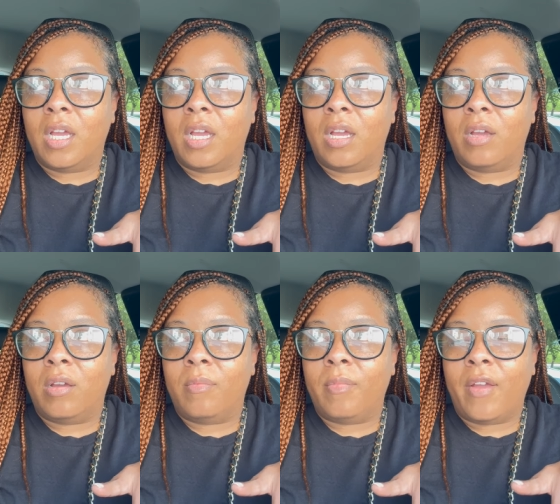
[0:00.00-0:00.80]

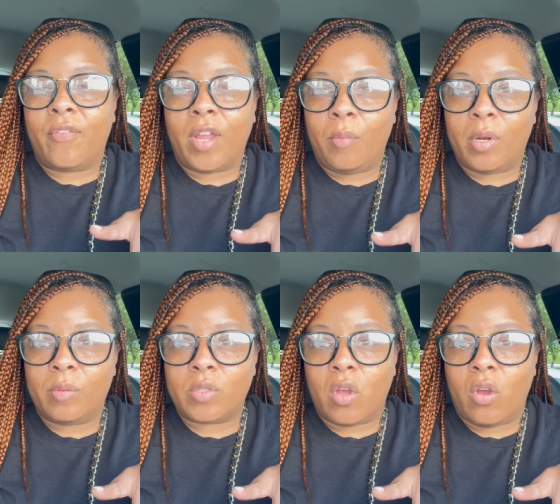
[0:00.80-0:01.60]
I forget what it
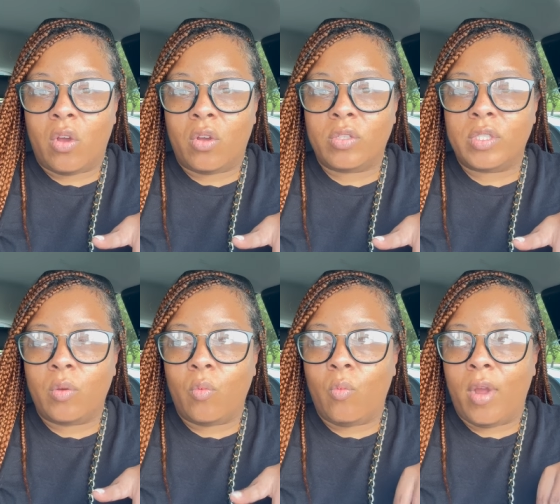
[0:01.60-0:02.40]
was called.
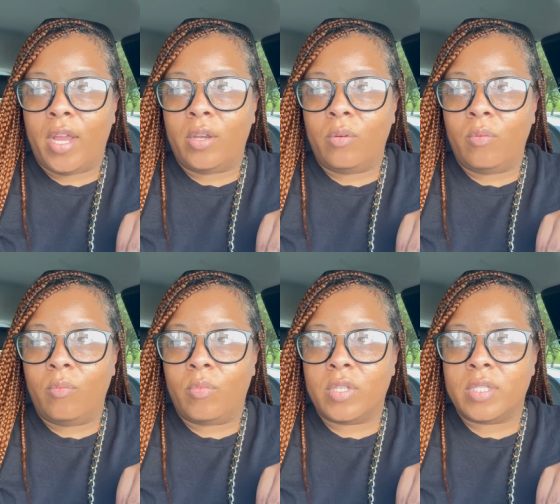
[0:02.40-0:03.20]
One
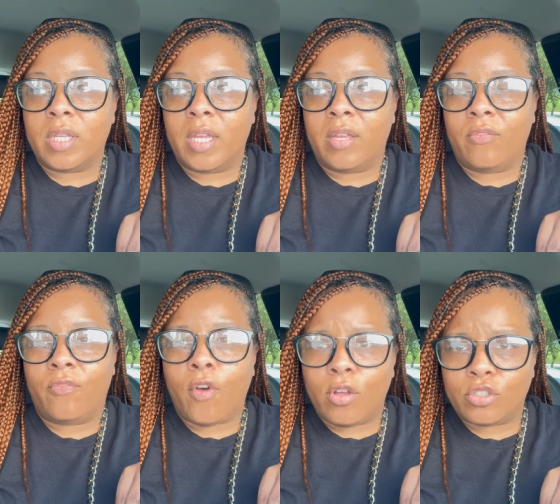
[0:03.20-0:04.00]
was in
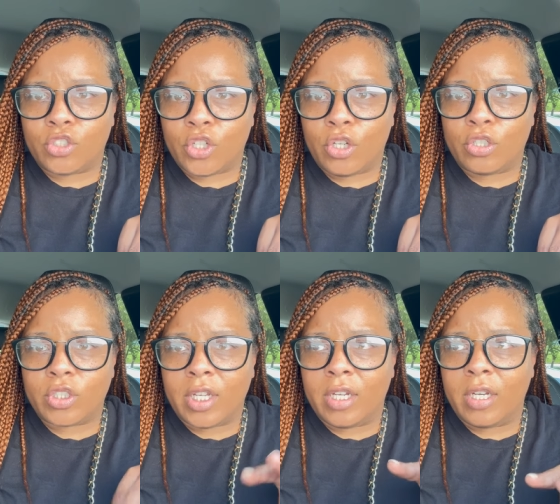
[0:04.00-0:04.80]
Falls
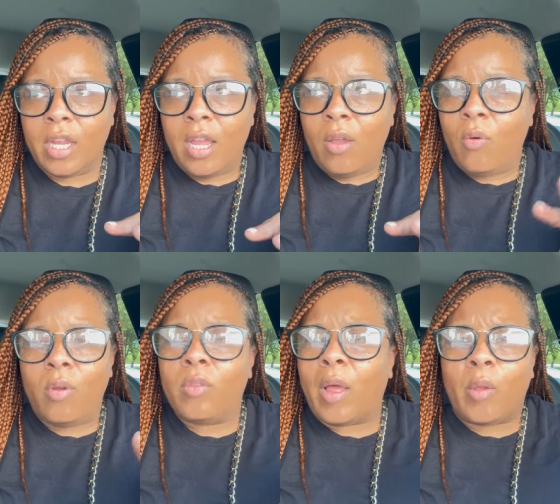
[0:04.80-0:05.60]
Church, and
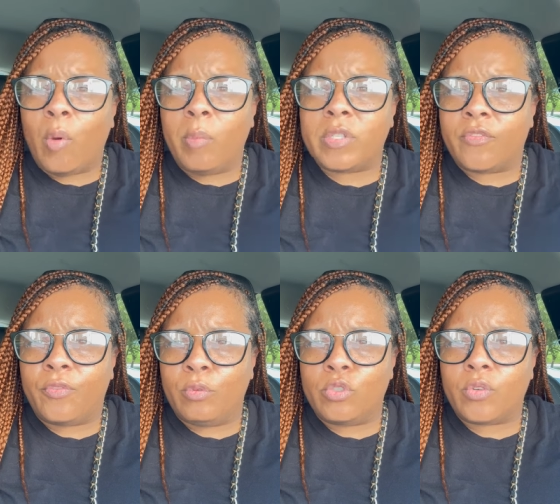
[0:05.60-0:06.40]
like one was a
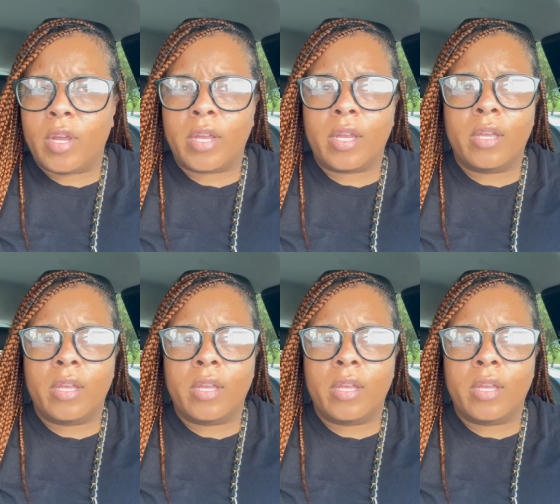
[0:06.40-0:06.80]
food truck.